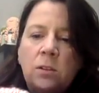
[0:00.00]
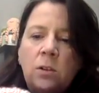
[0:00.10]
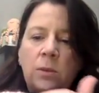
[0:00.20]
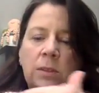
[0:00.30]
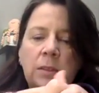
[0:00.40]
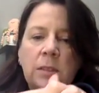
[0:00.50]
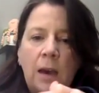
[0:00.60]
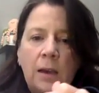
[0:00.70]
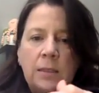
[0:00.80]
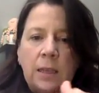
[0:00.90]
So it's
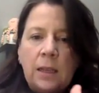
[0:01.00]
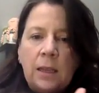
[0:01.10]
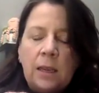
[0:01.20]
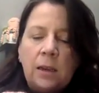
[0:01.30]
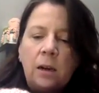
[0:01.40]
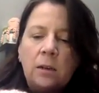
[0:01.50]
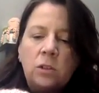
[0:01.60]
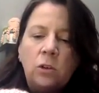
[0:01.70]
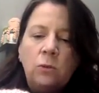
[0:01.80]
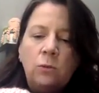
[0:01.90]
tucked in here.
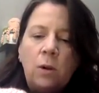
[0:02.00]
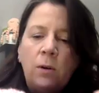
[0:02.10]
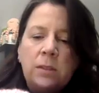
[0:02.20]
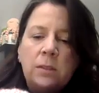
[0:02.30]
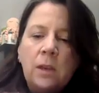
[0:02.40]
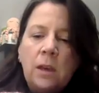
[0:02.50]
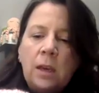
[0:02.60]
So you know it's